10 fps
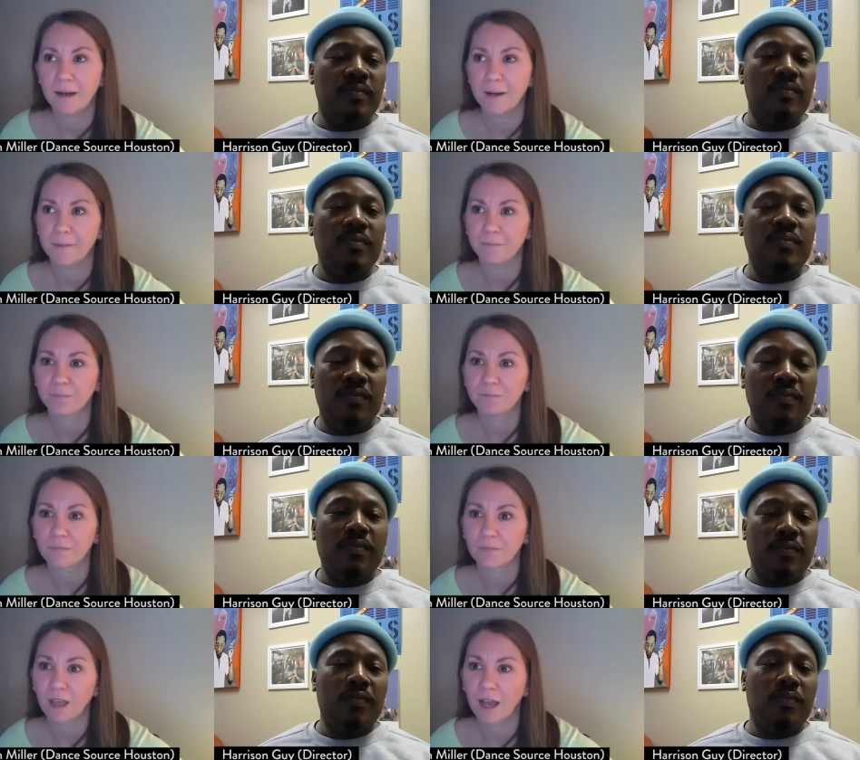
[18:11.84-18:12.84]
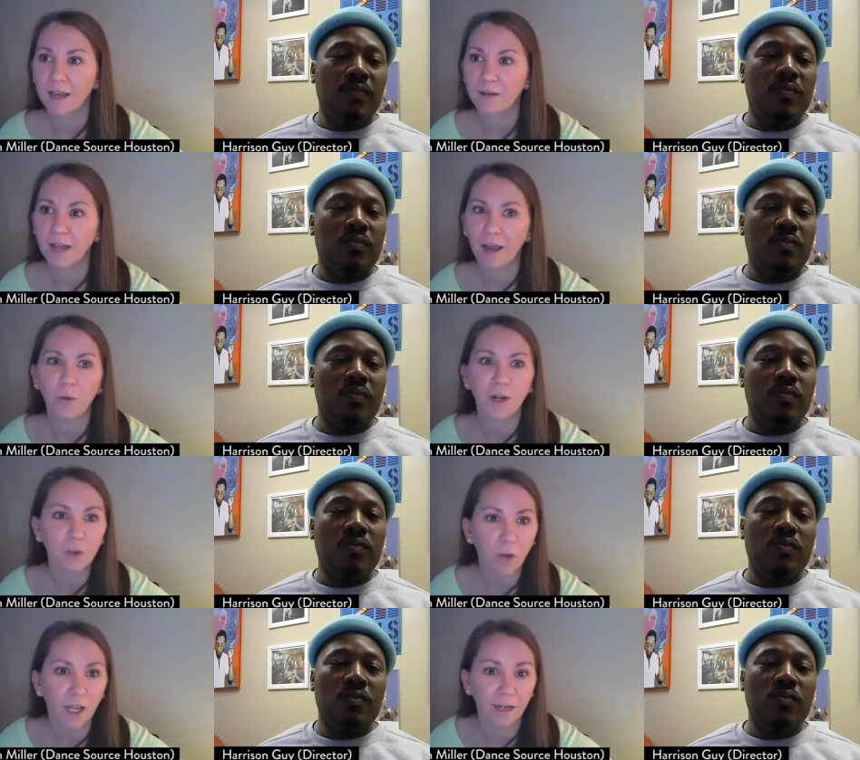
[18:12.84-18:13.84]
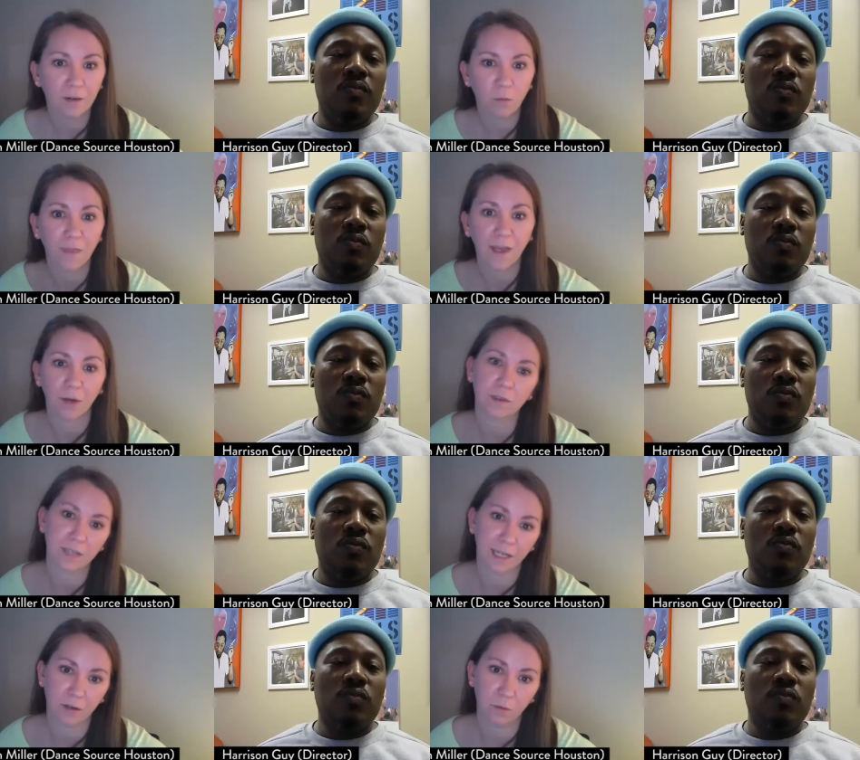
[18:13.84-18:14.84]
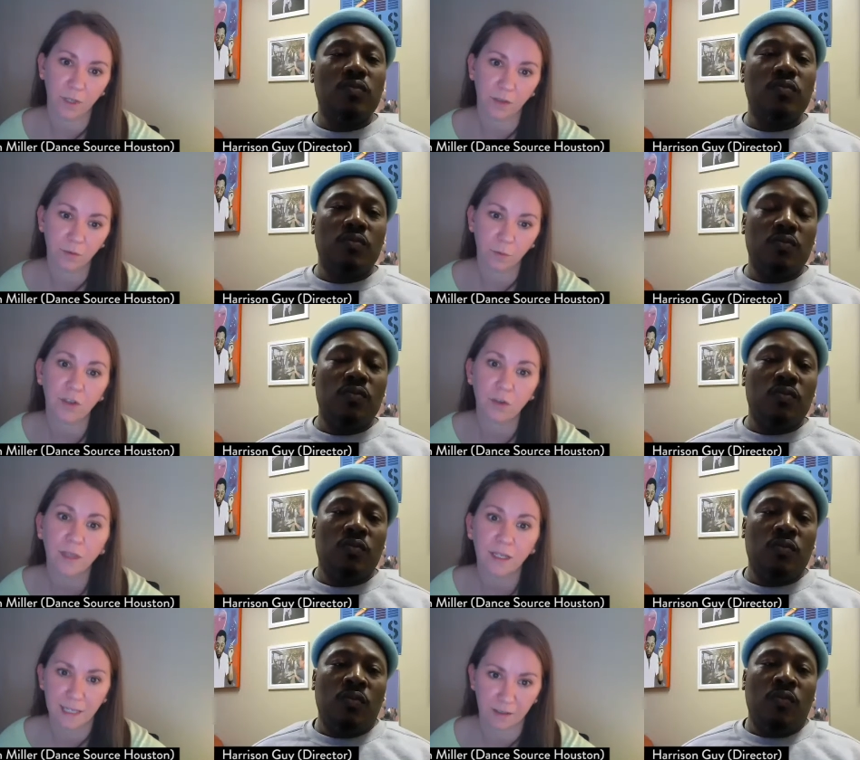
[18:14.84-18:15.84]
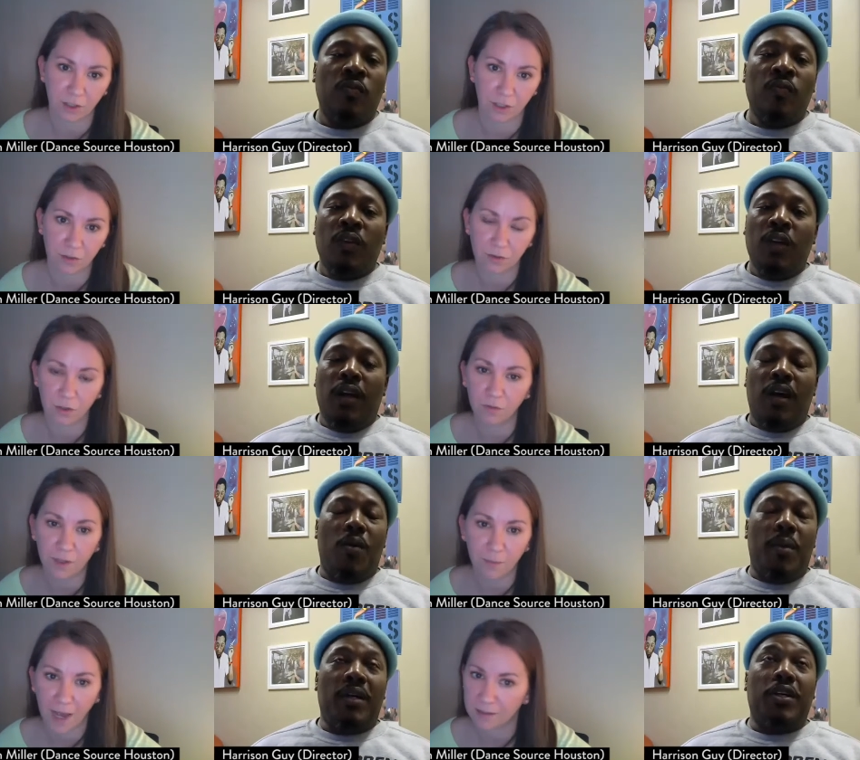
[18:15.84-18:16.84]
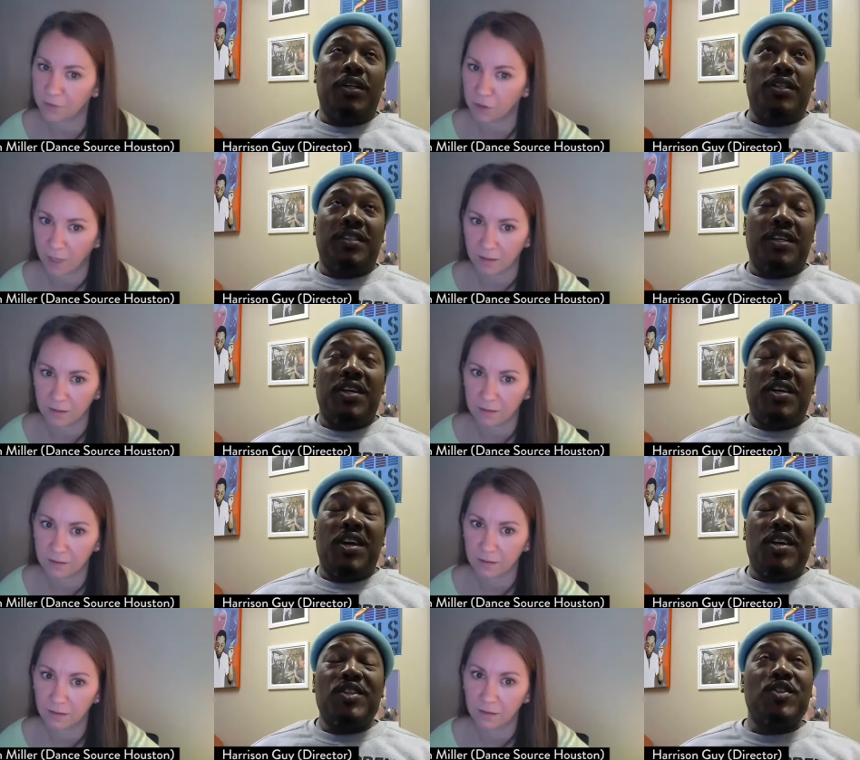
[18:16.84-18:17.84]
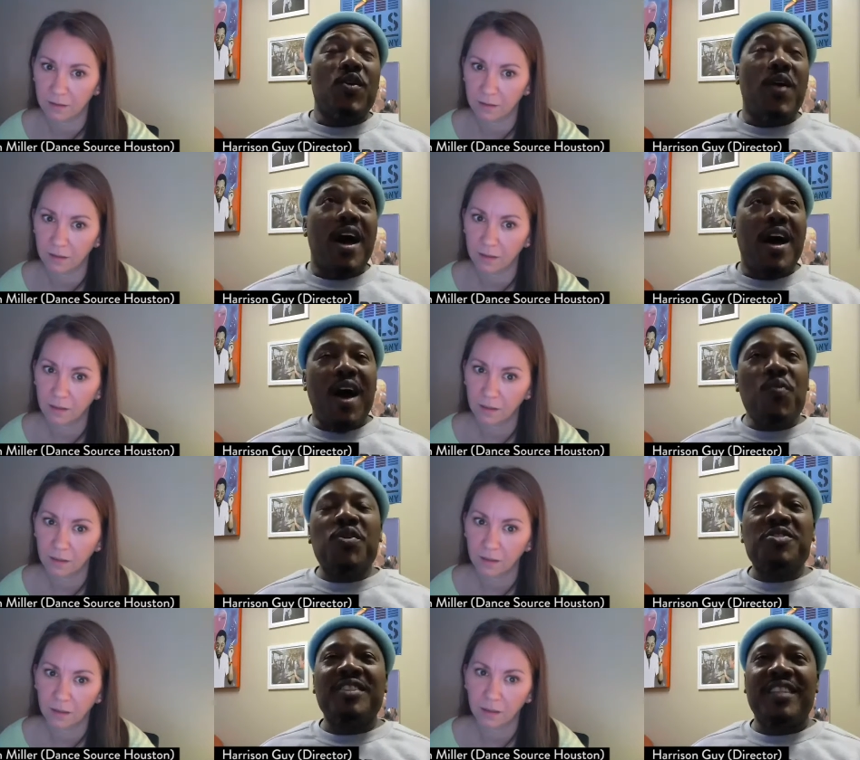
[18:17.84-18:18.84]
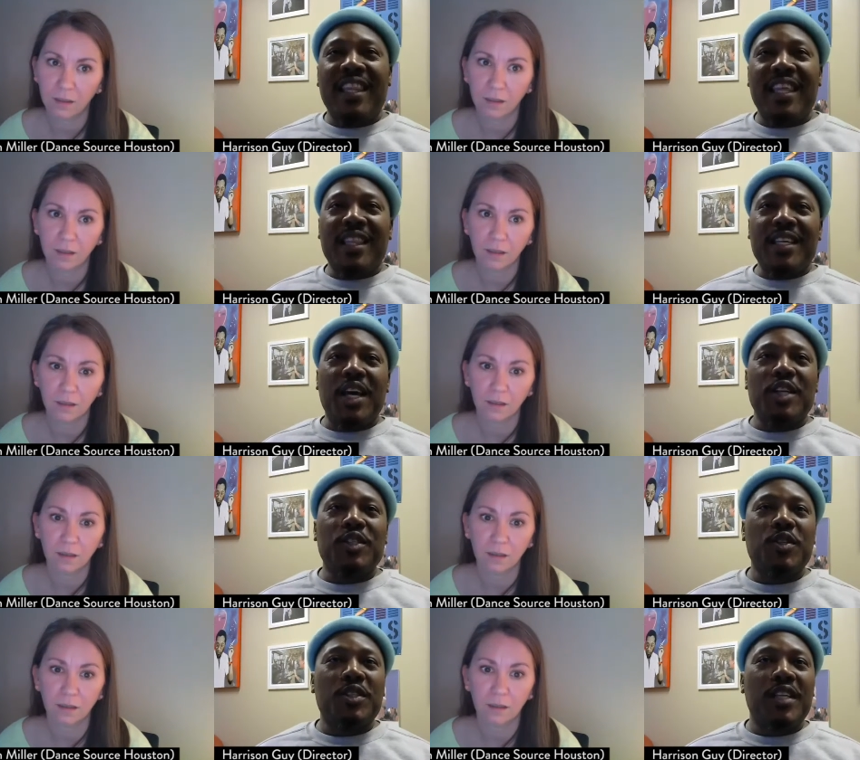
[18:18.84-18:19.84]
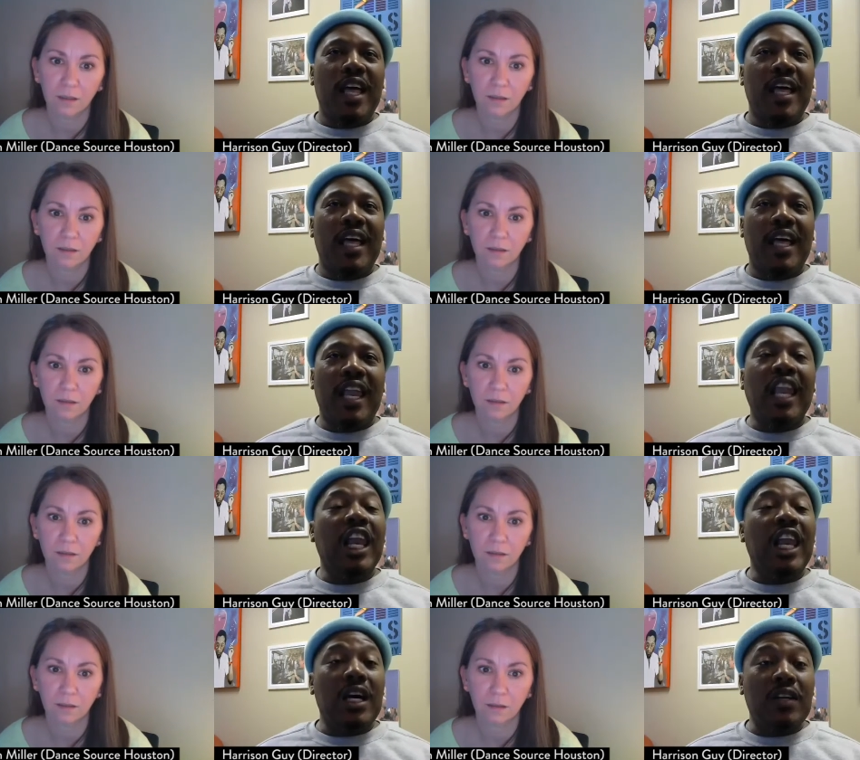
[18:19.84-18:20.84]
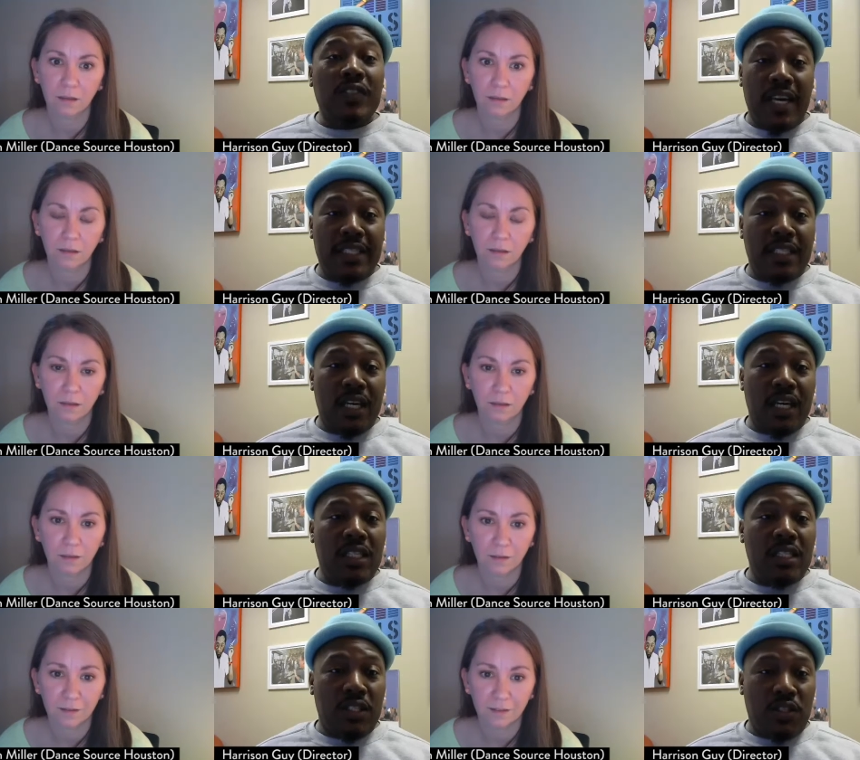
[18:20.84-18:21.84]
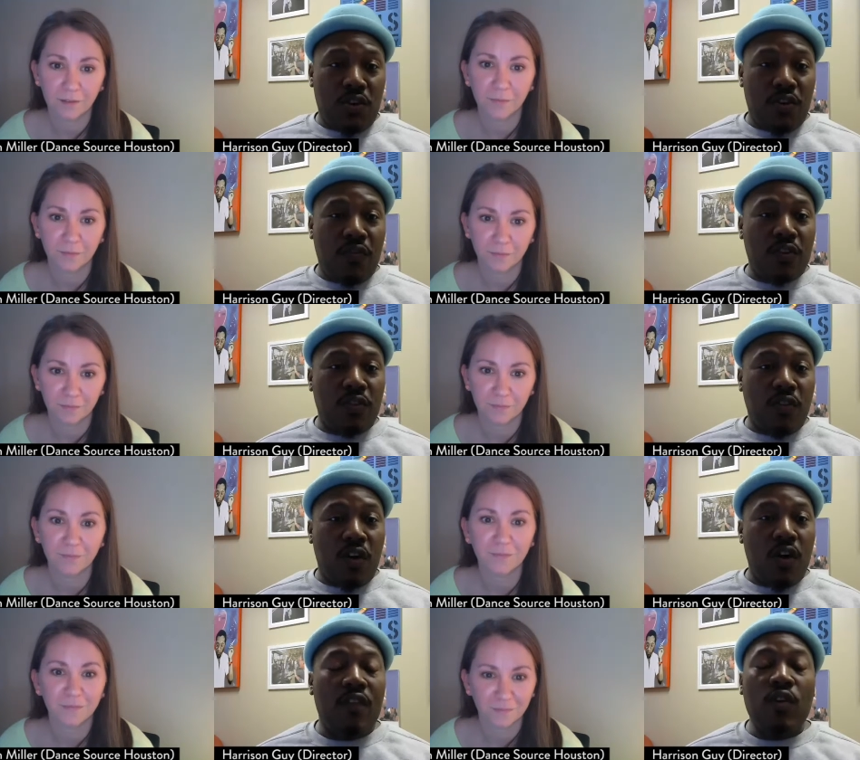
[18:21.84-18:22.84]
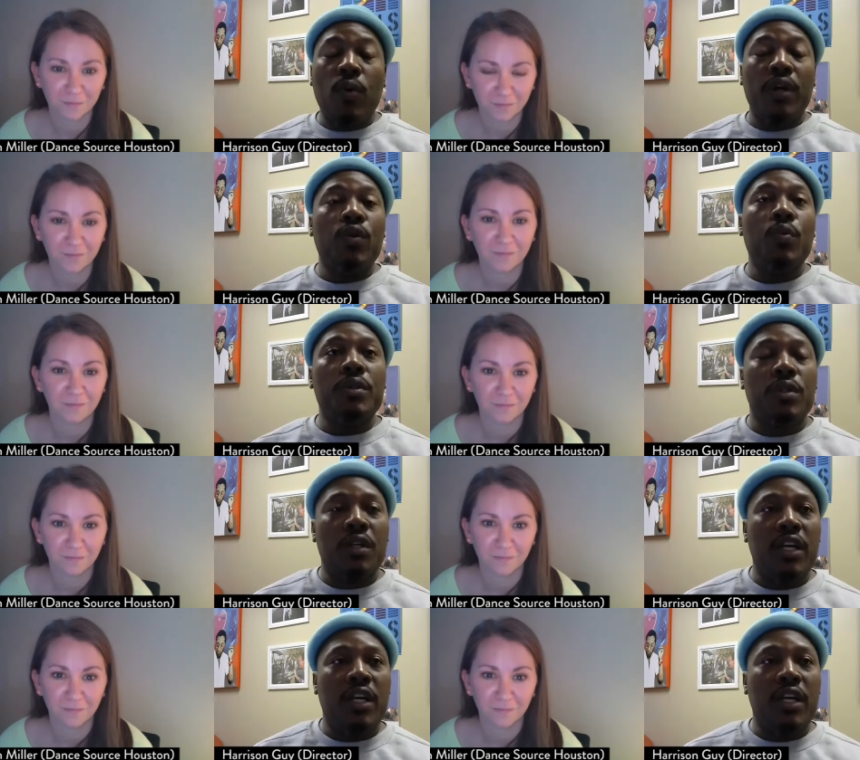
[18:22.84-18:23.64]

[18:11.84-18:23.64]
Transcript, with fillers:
Speaker 1: um, I, I wonder what what that was like with with you and the dancers over the oh, past few months.
Speaker 2: So I, I will say that the dancers love dancing in the cistern, first of all. Everyone who was a